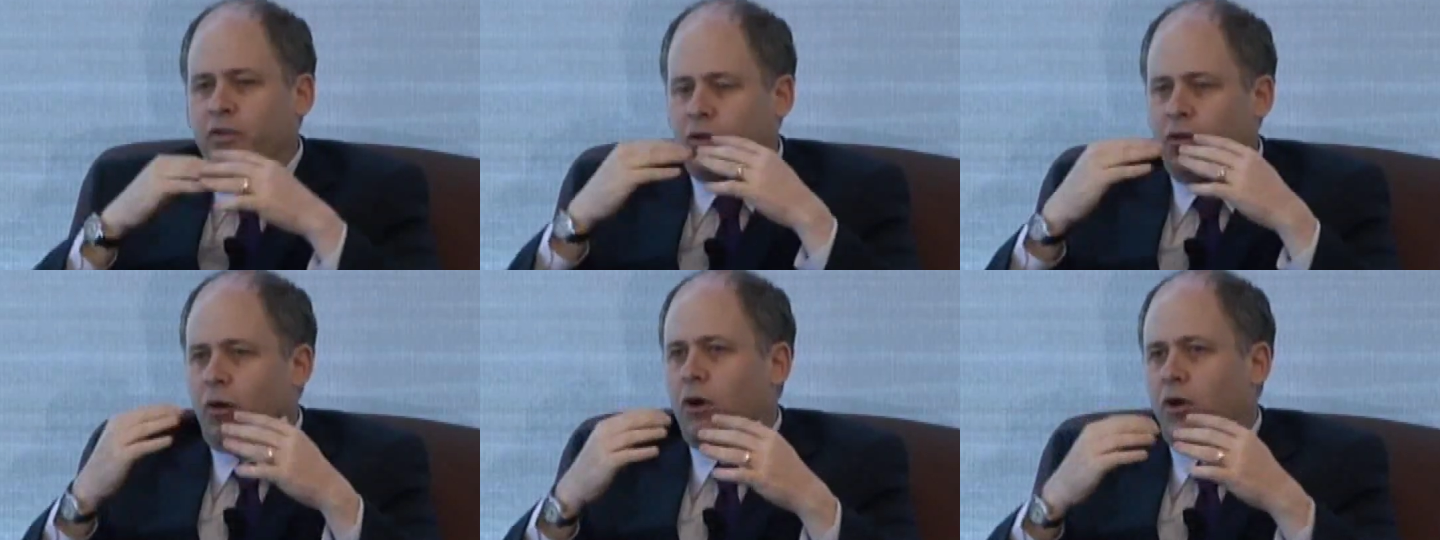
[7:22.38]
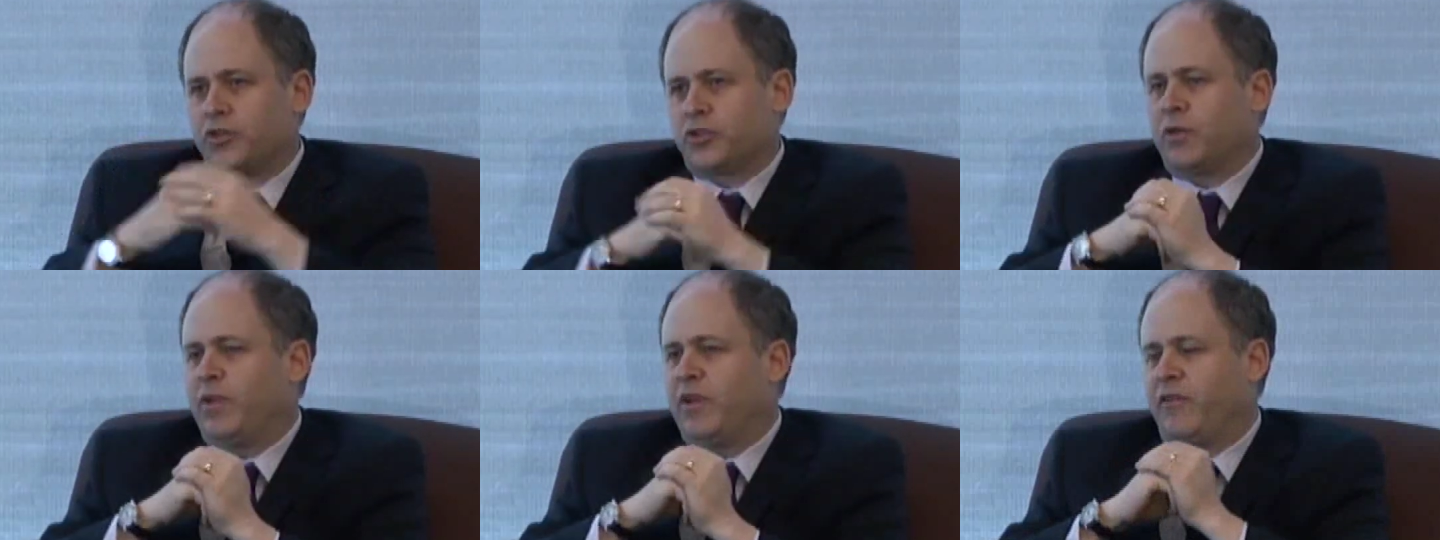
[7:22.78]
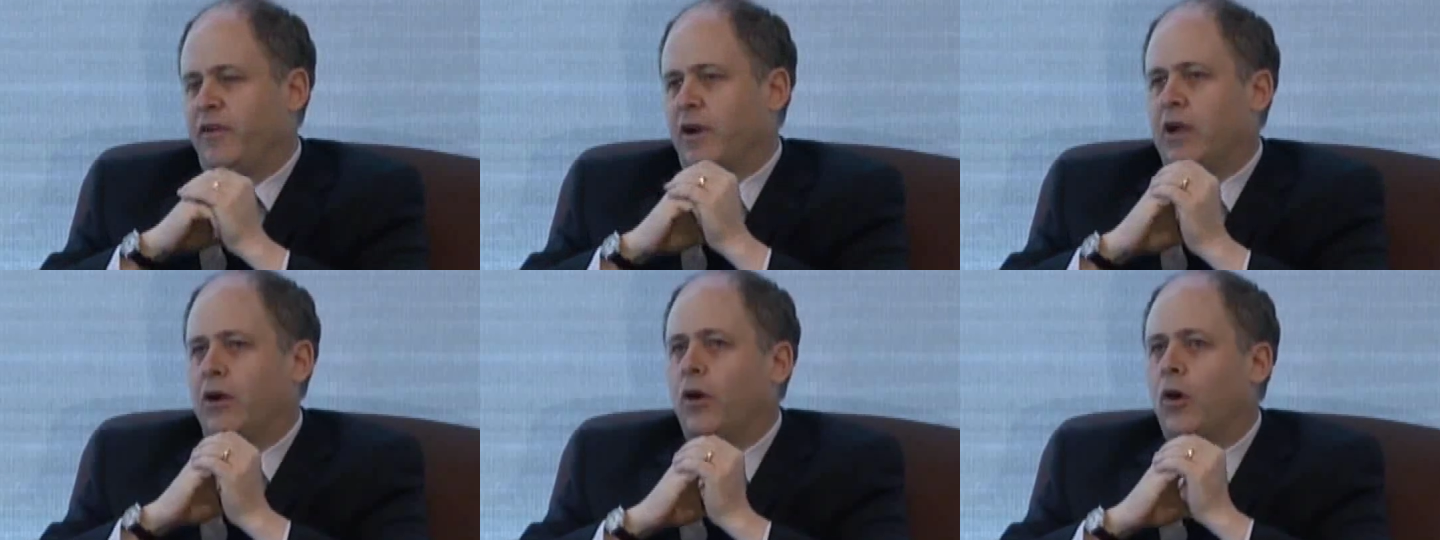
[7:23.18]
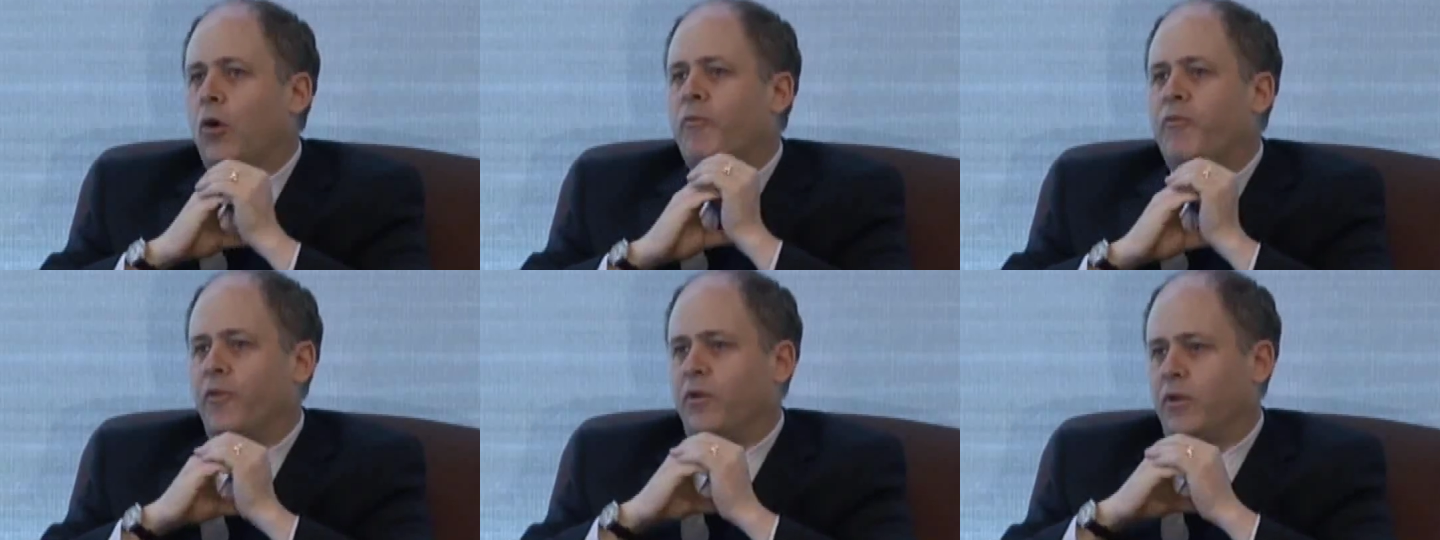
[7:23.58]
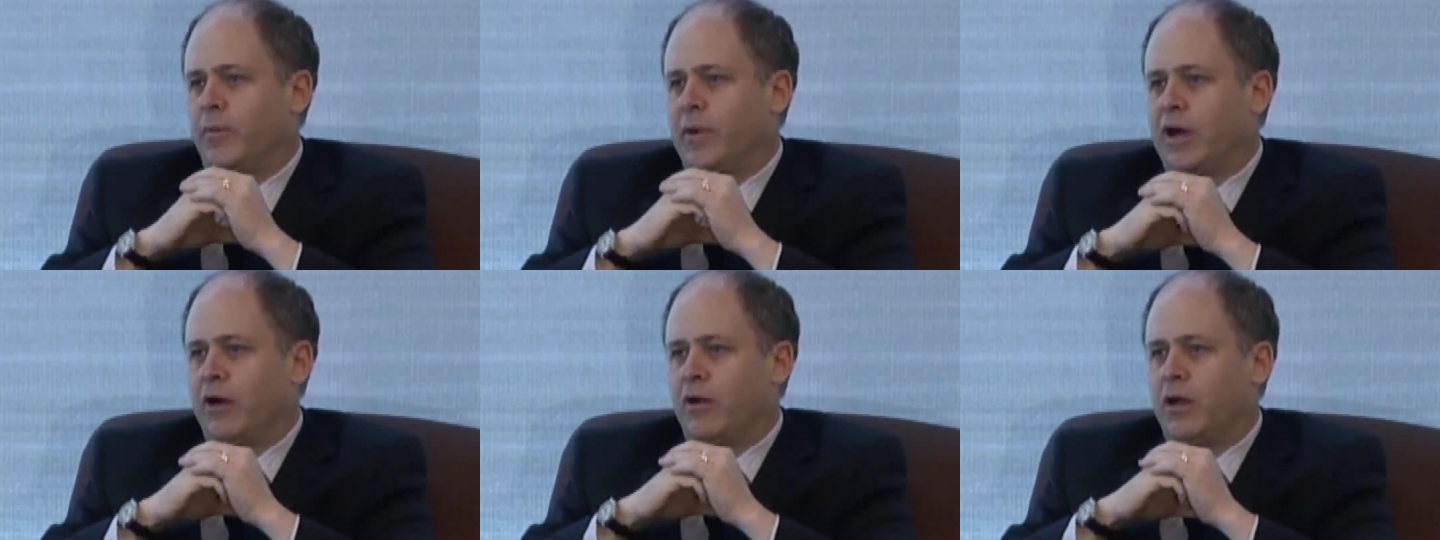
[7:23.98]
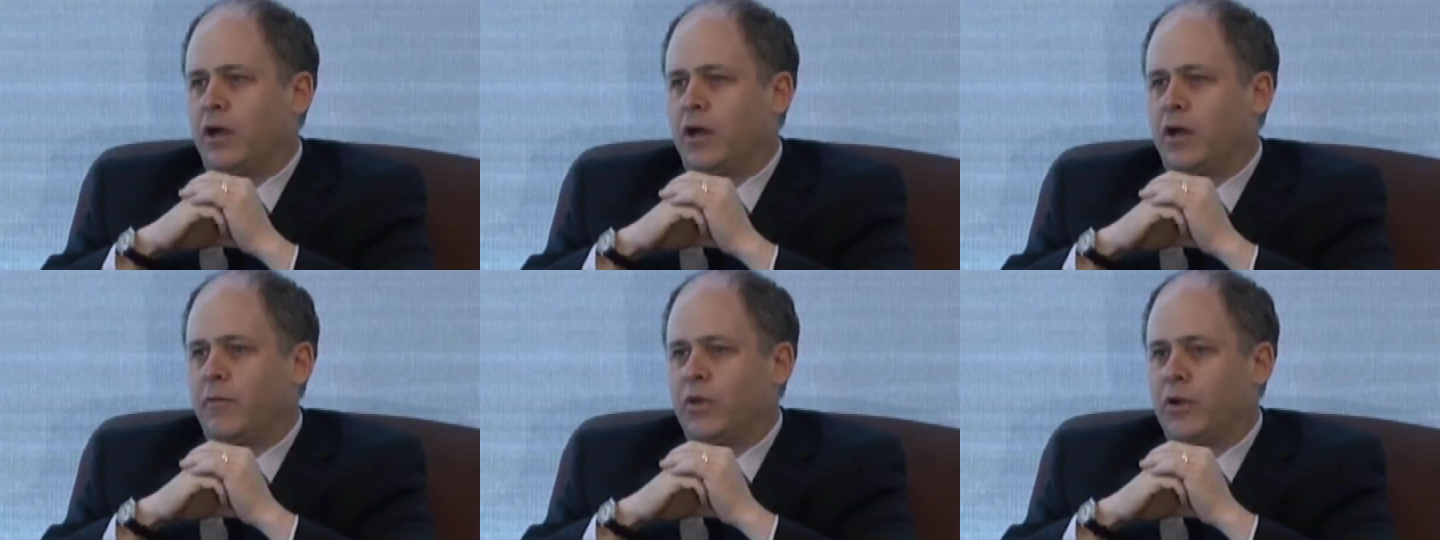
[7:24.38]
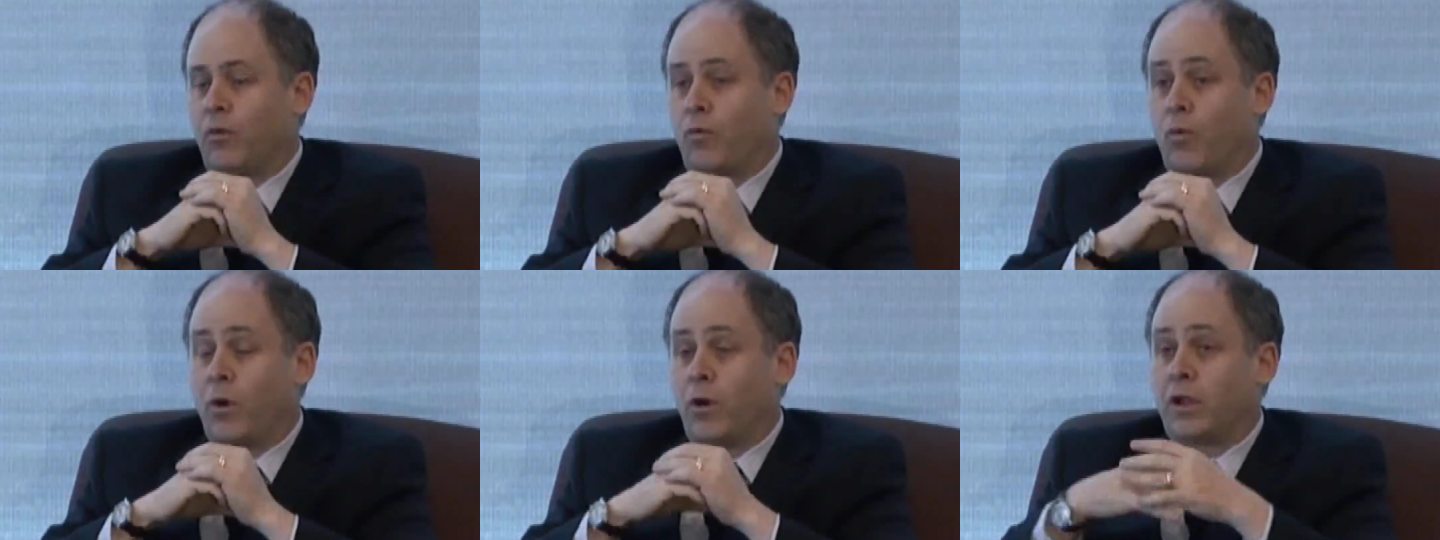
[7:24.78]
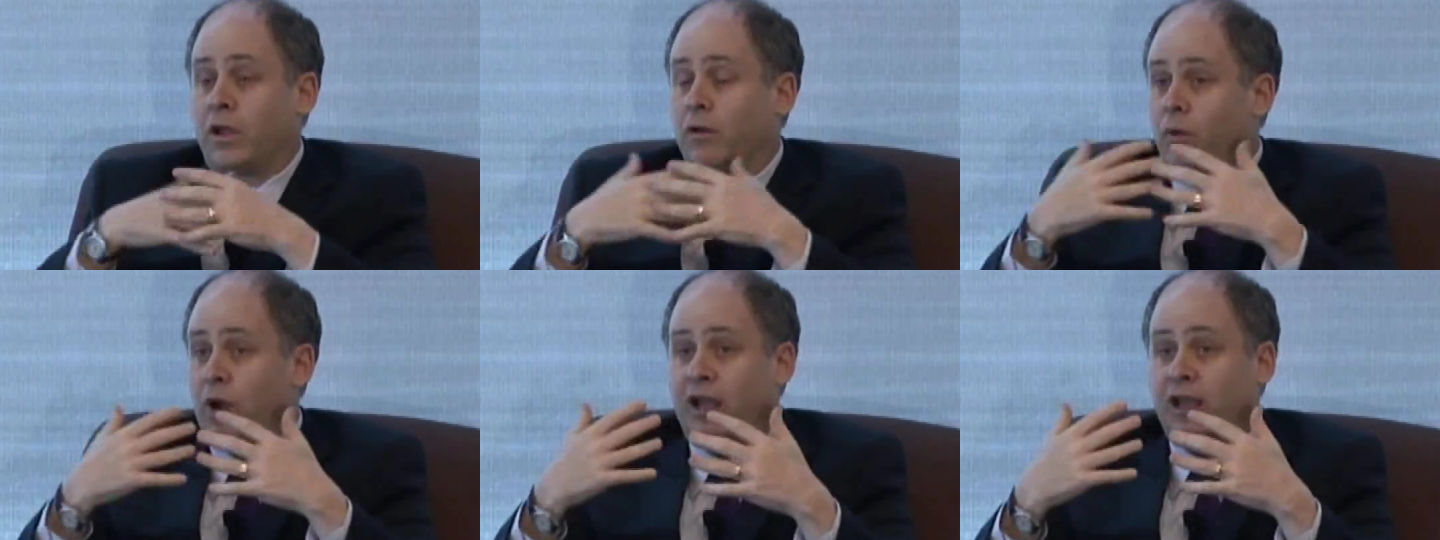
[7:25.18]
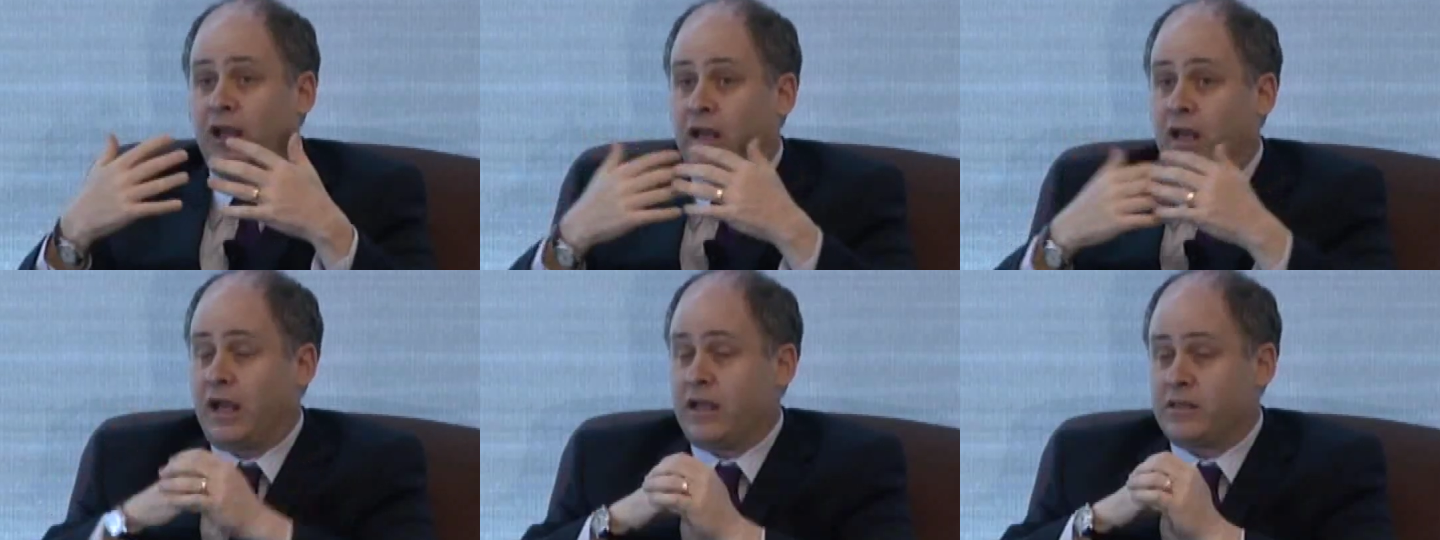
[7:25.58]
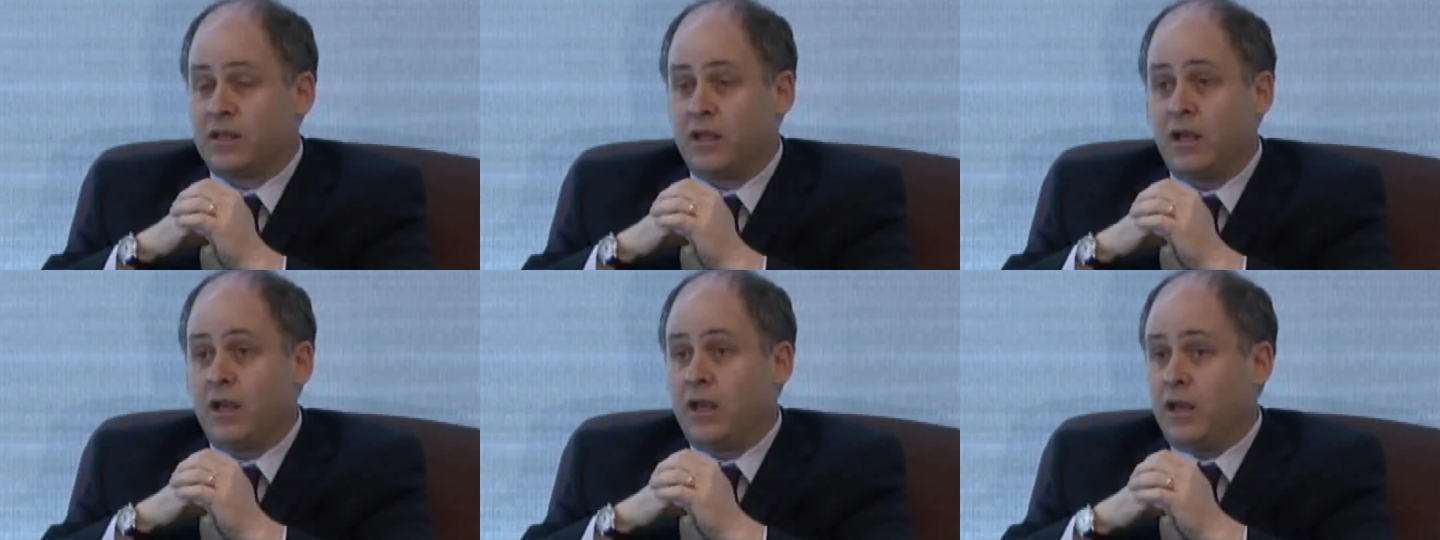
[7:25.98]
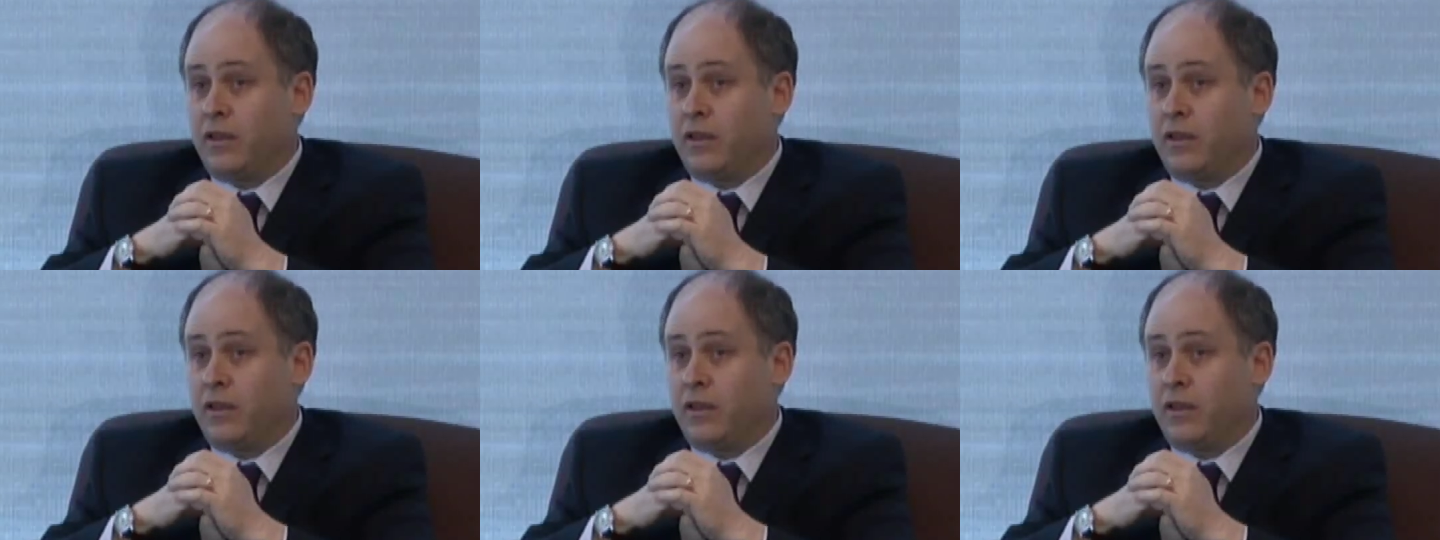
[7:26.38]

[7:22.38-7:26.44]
So you all should be very hopeful about your work and recognize